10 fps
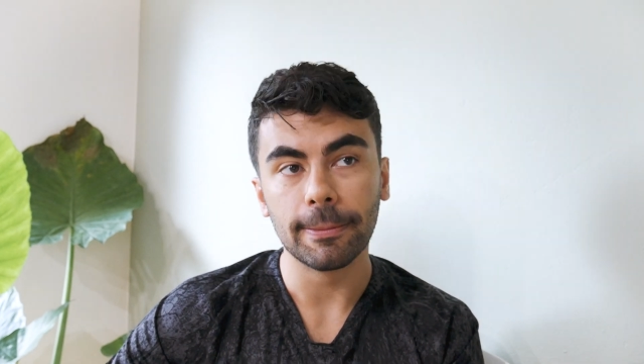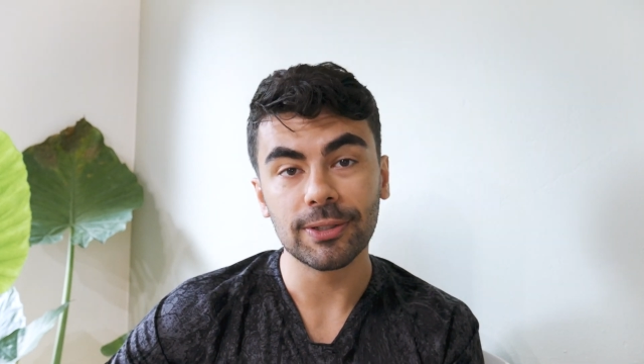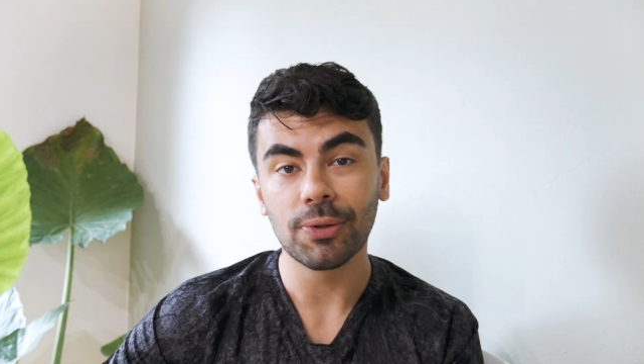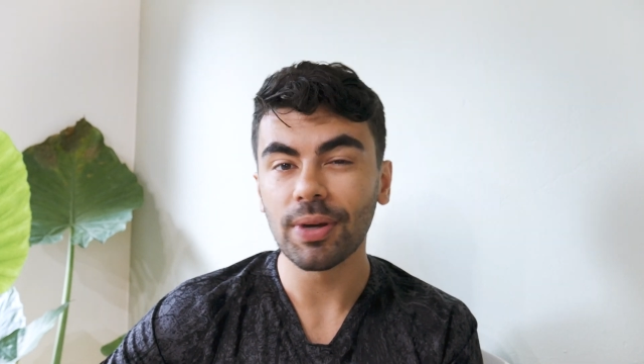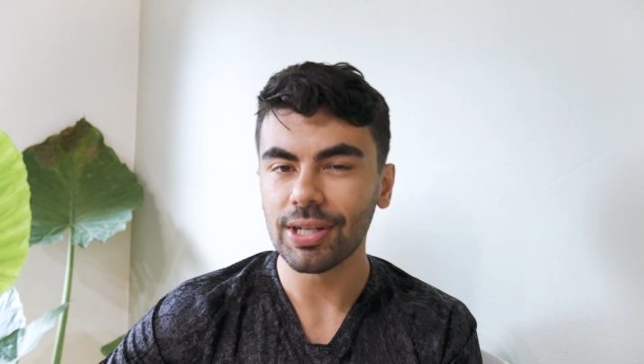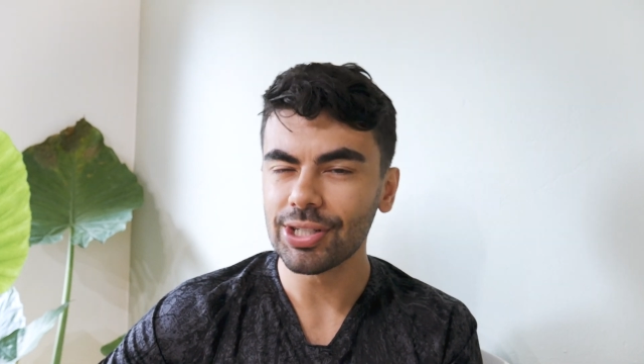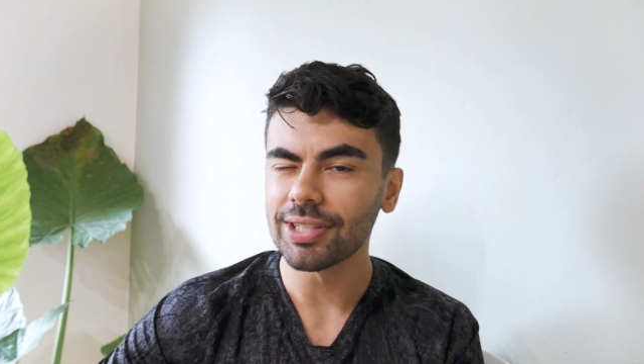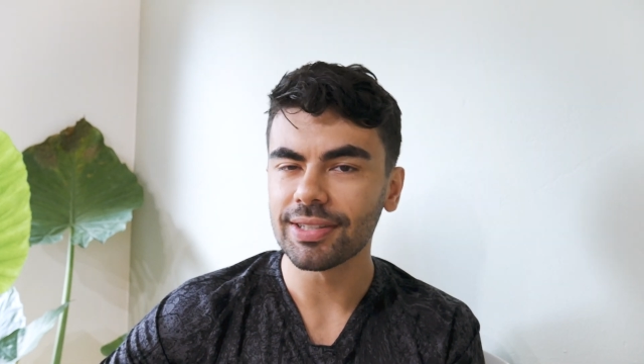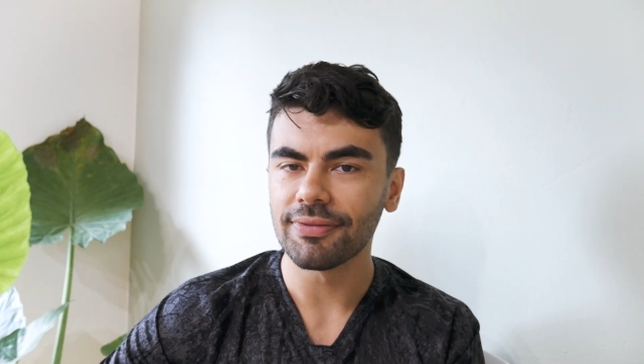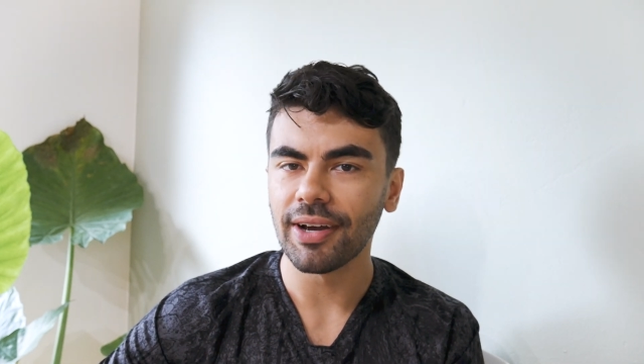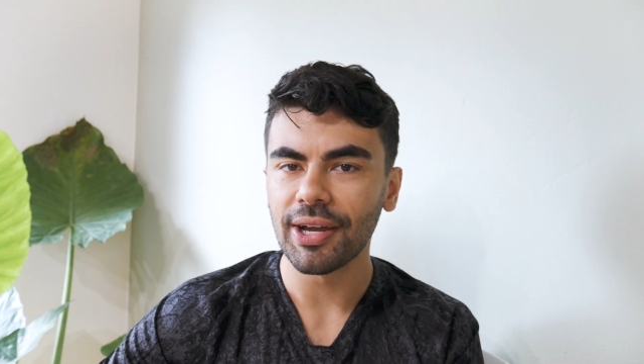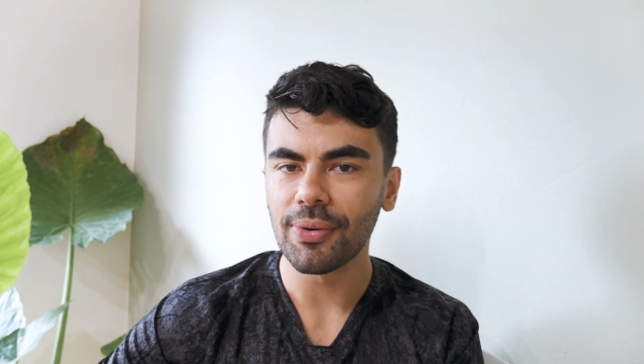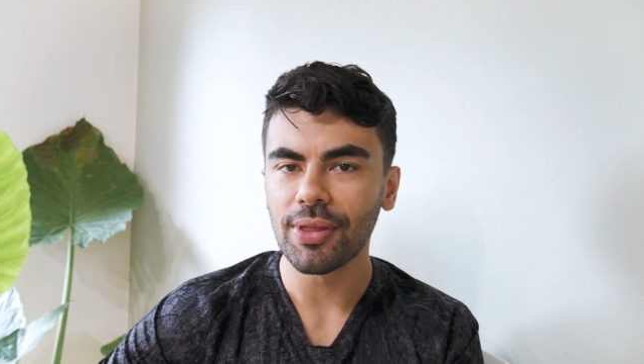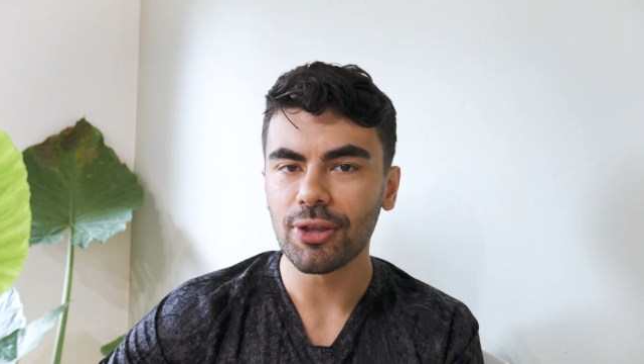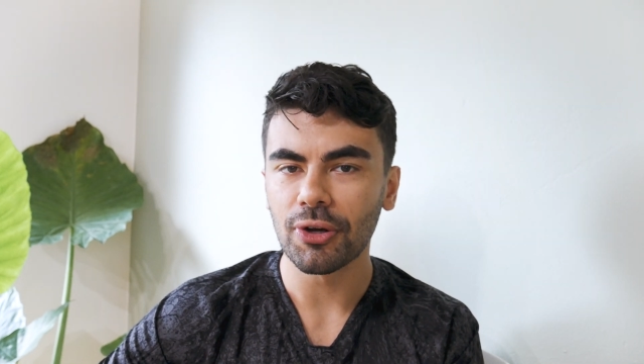It's a good way to justify it
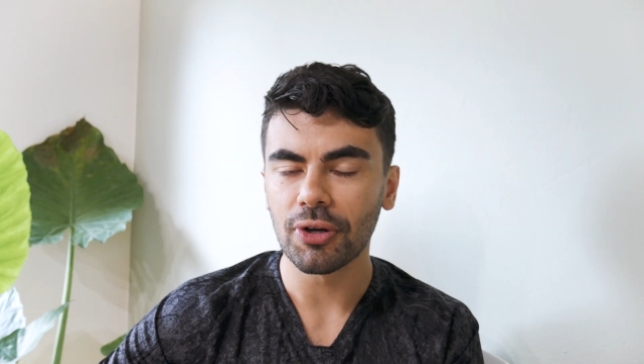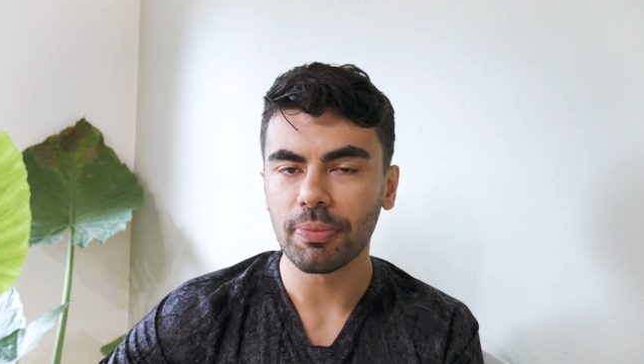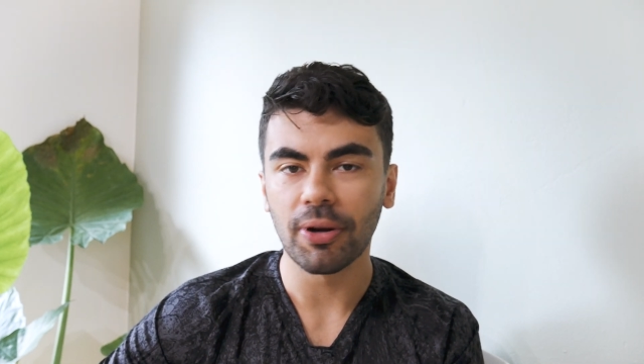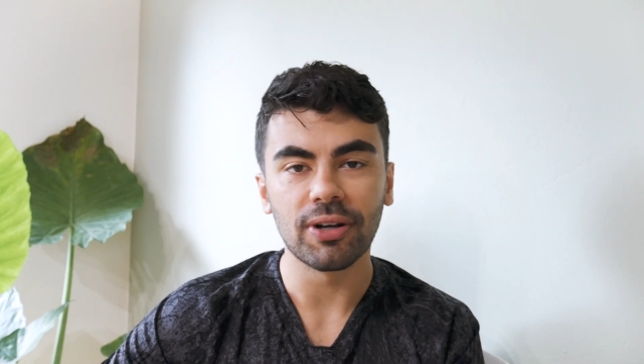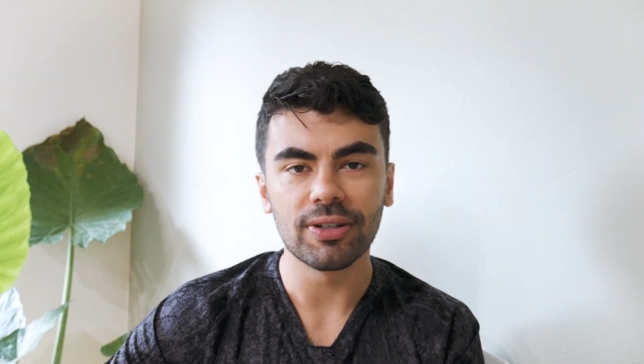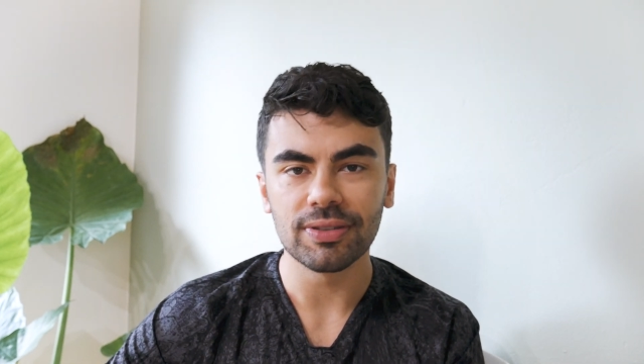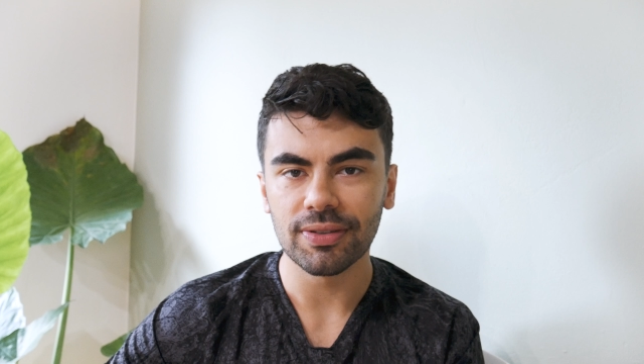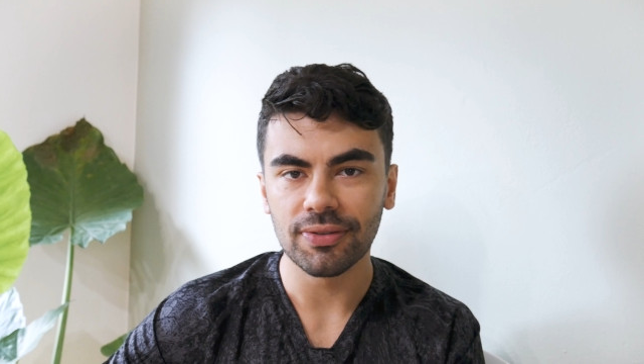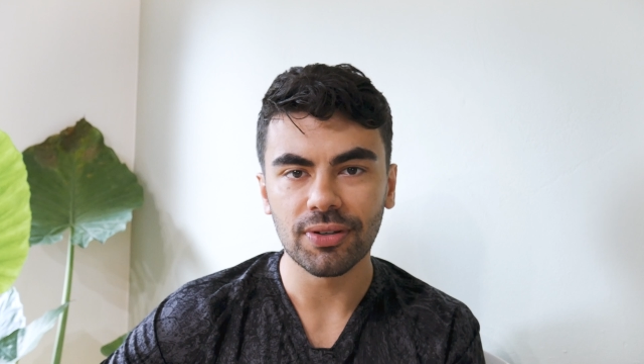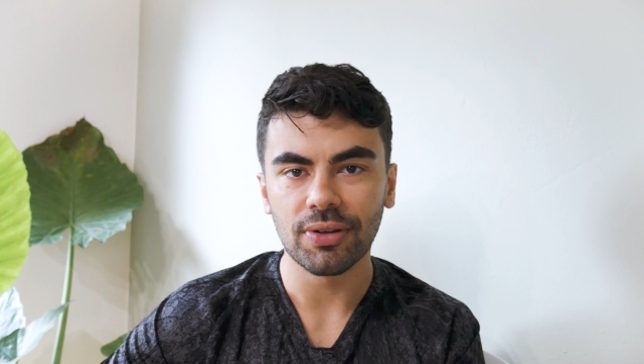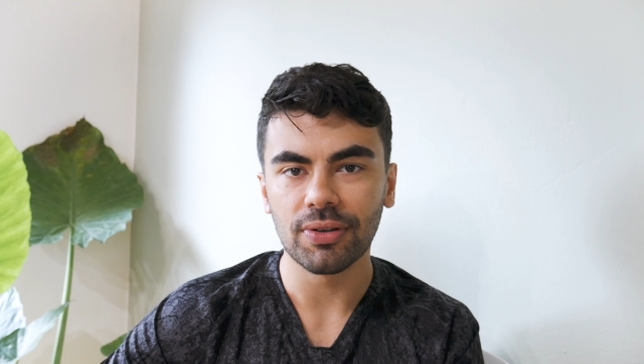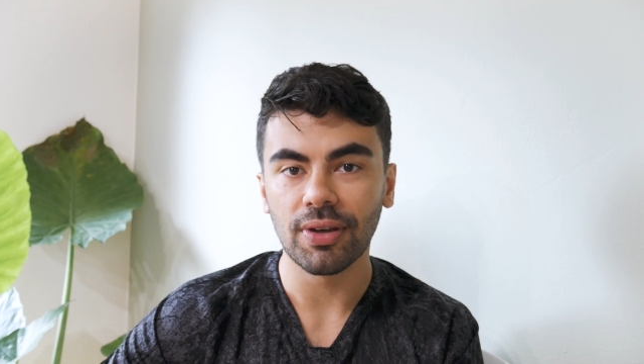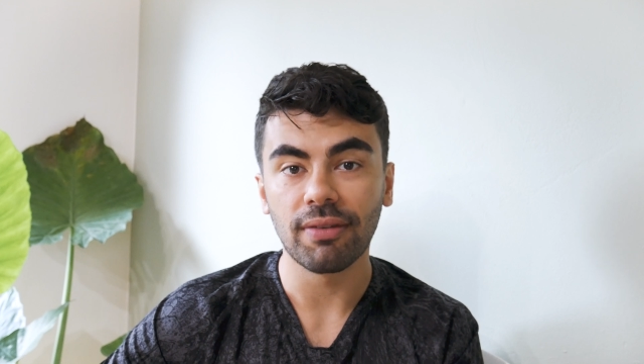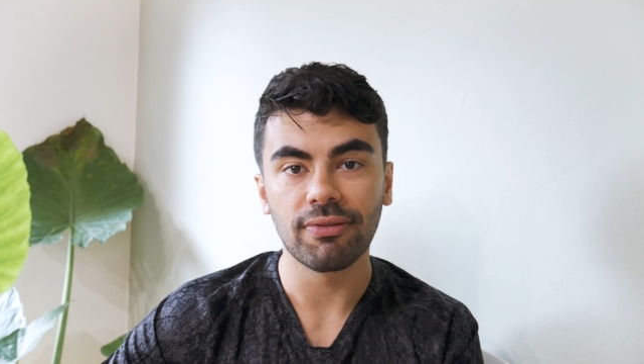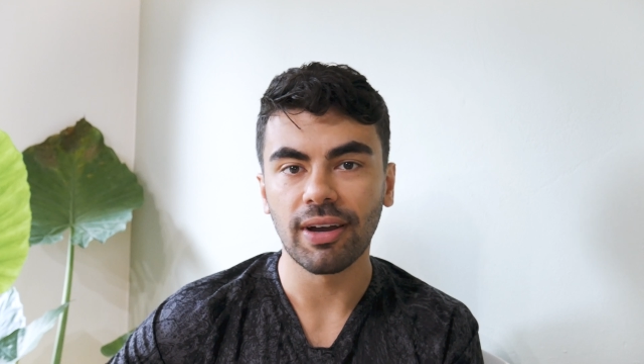with your partners if you know you
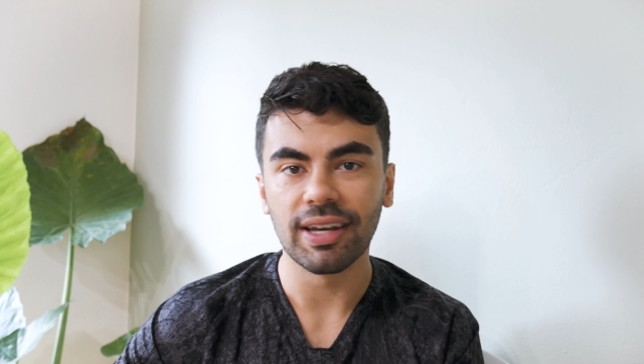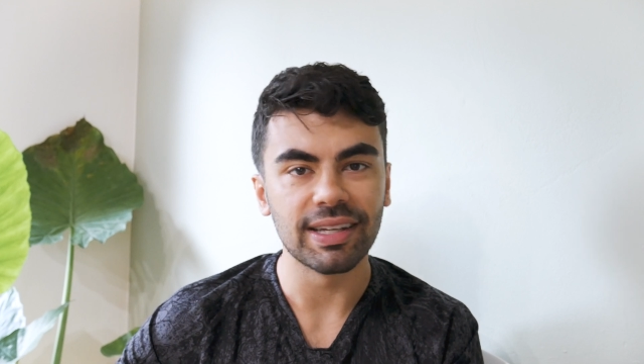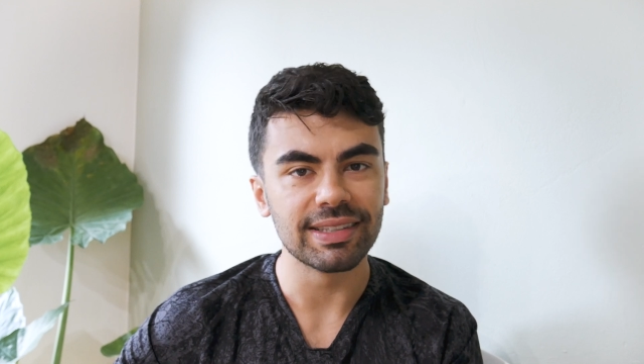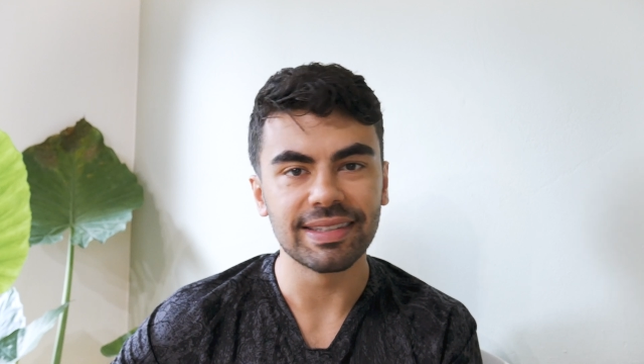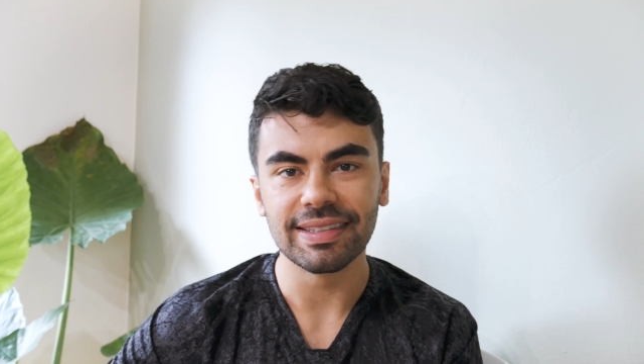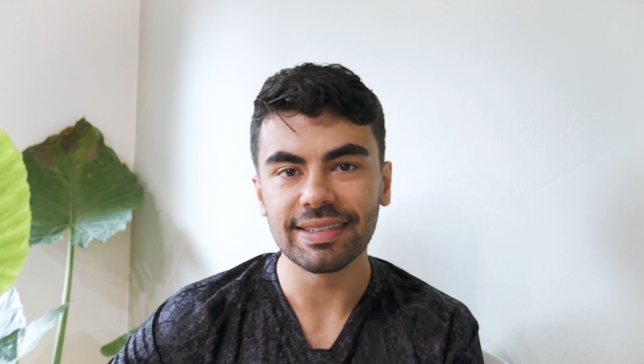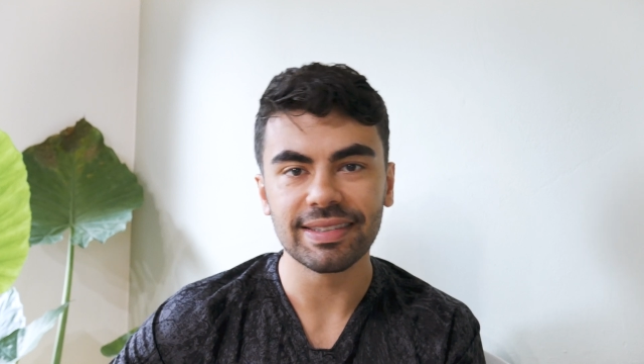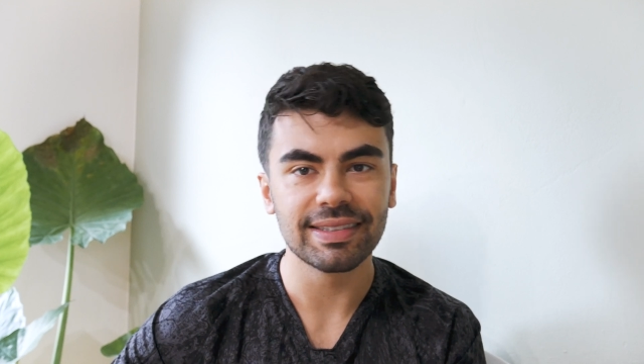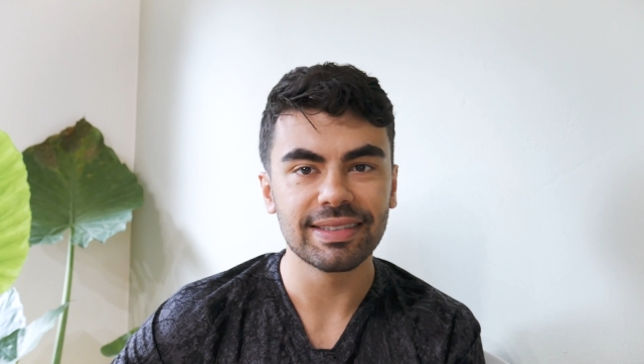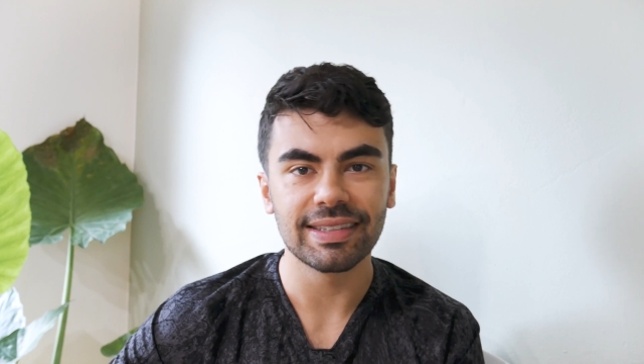have finances